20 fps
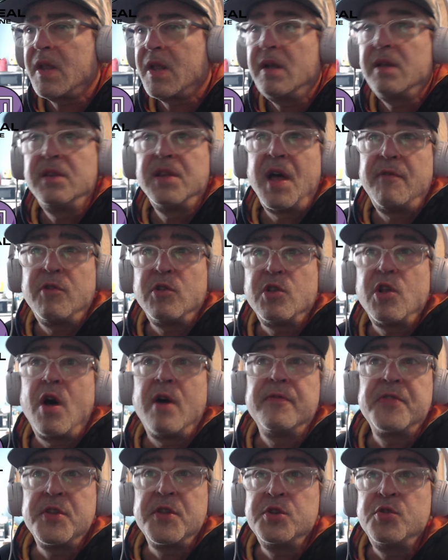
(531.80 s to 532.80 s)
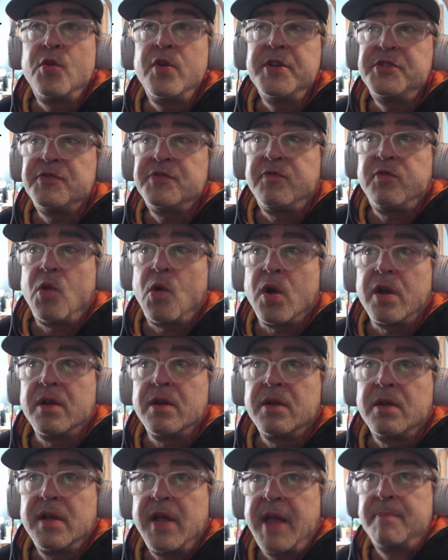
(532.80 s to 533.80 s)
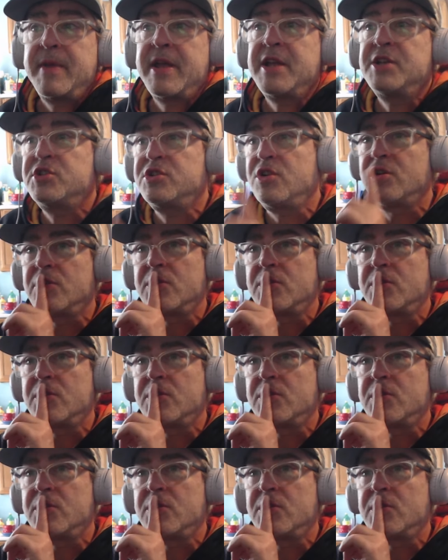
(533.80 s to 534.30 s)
level of the noise floor. I made sure,